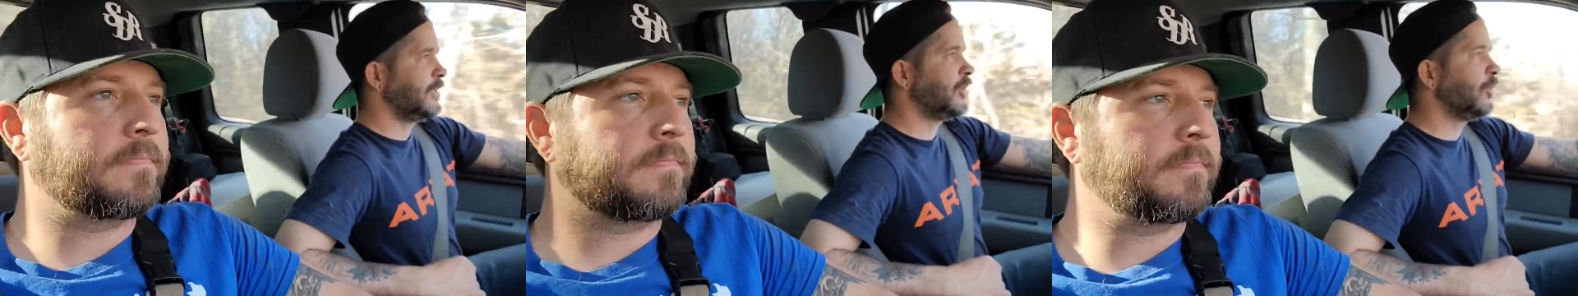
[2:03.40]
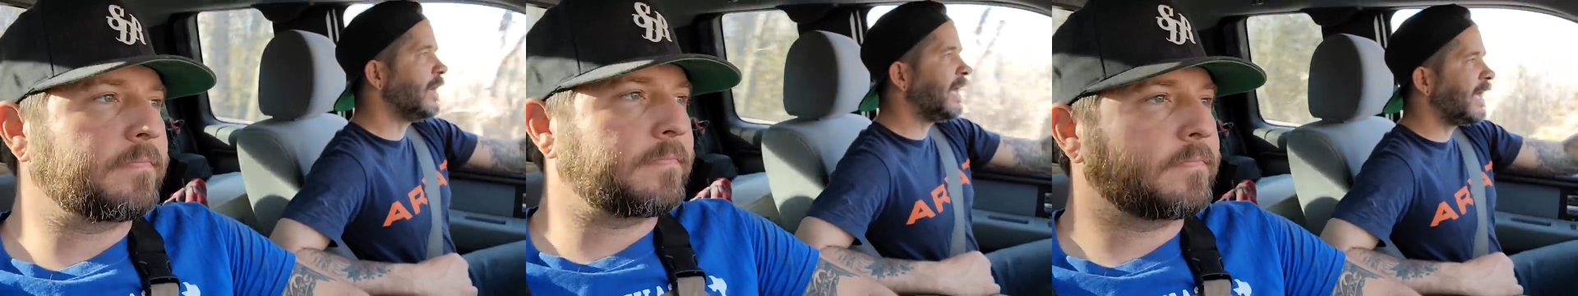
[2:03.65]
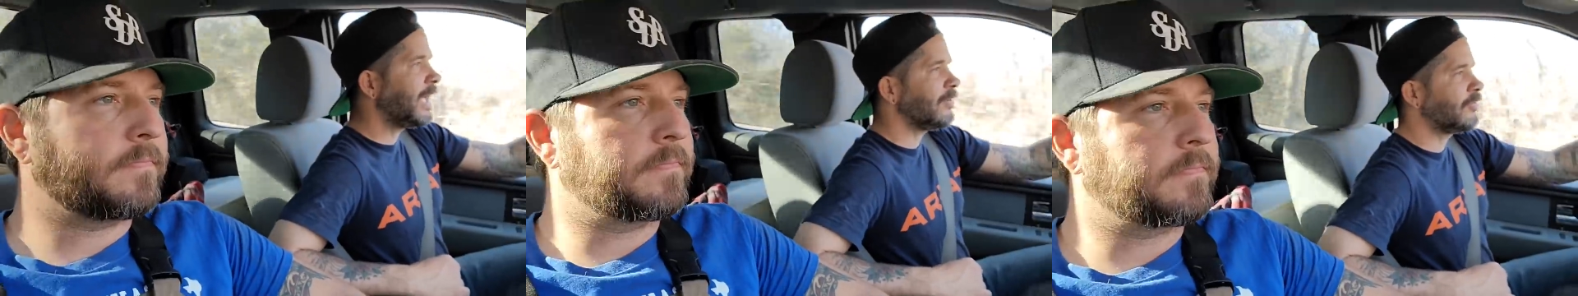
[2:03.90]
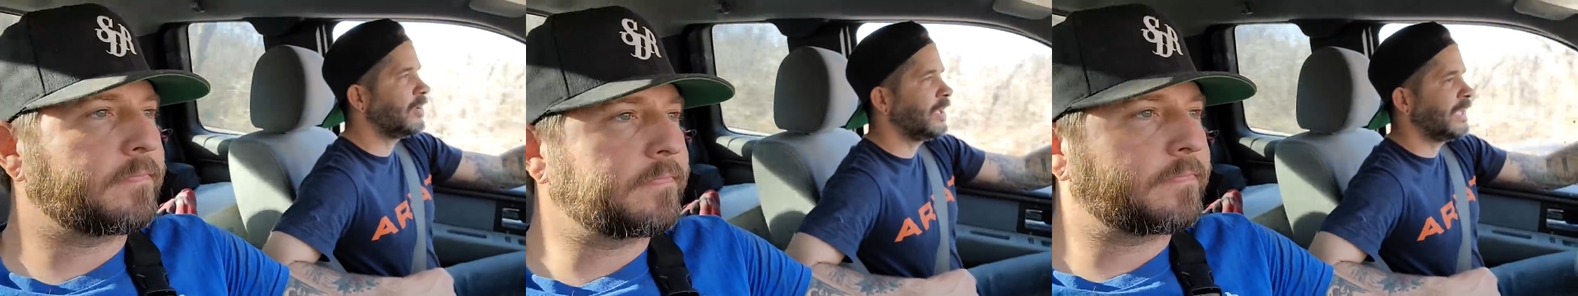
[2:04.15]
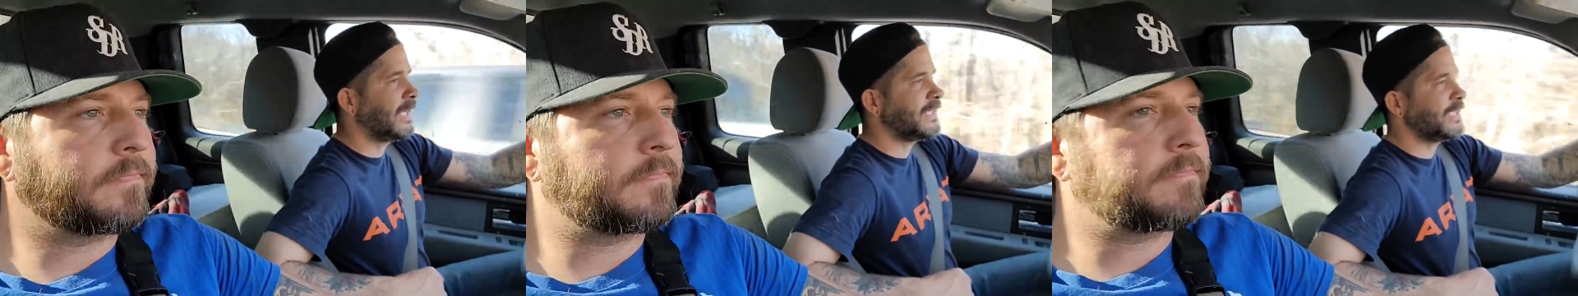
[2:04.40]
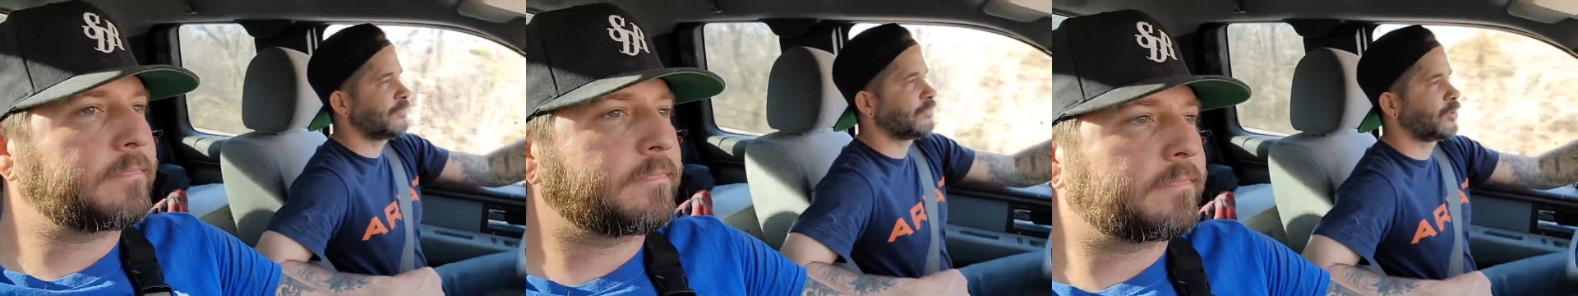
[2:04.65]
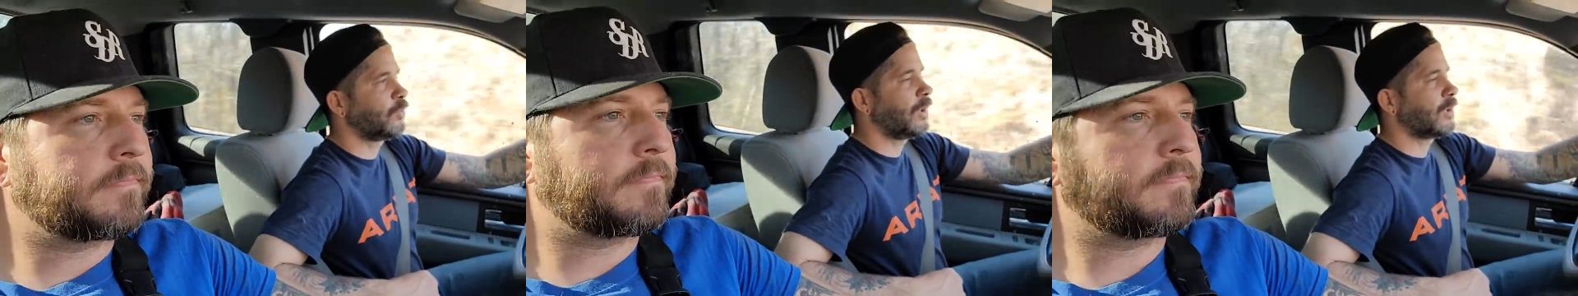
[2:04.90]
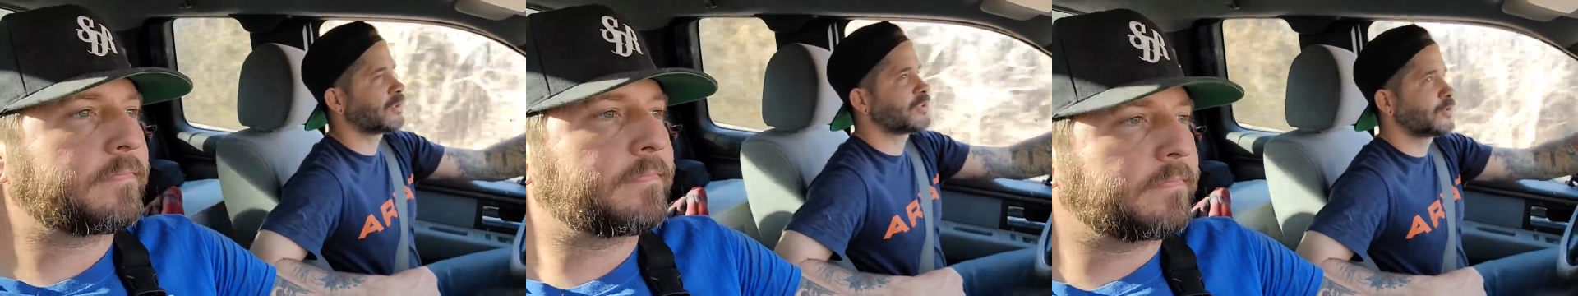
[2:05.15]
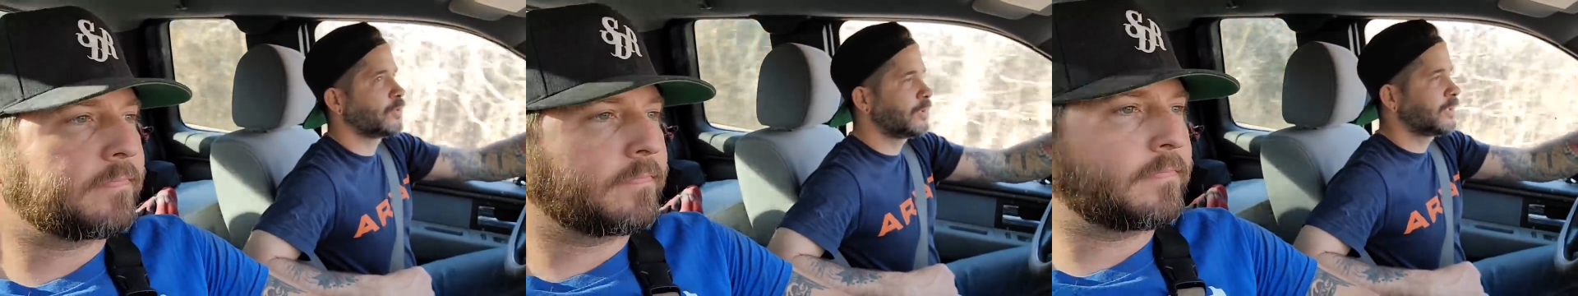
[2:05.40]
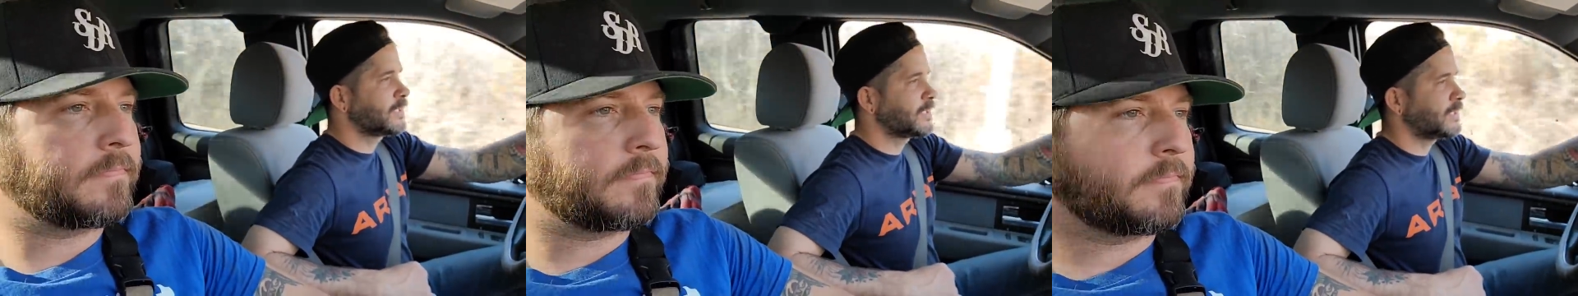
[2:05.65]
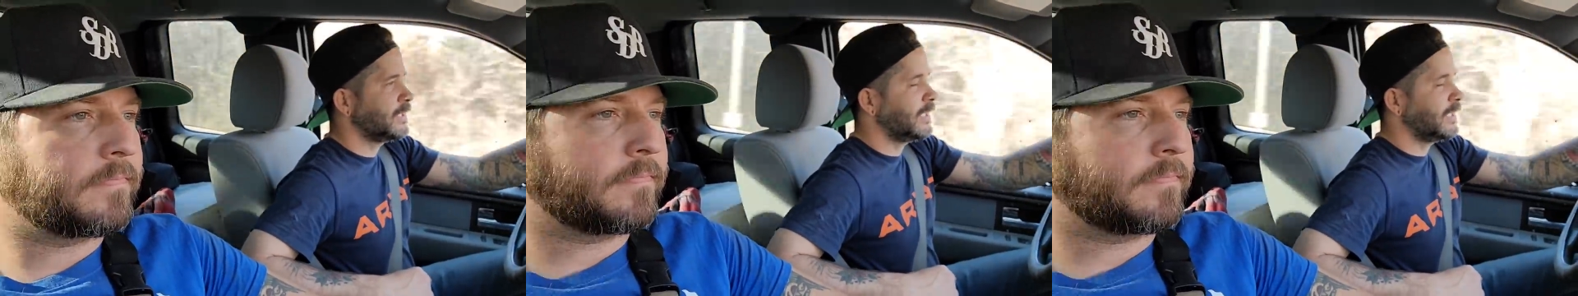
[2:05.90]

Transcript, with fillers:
Speaker 1: do have an idea for a water source.